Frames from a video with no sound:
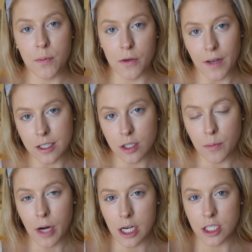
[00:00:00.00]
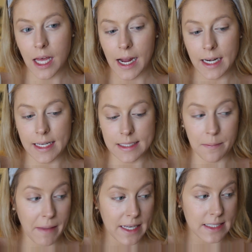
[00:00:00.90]
professional brush line is
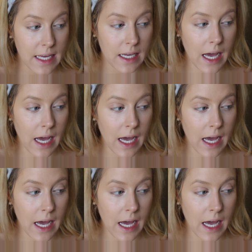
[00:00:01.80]
amazing.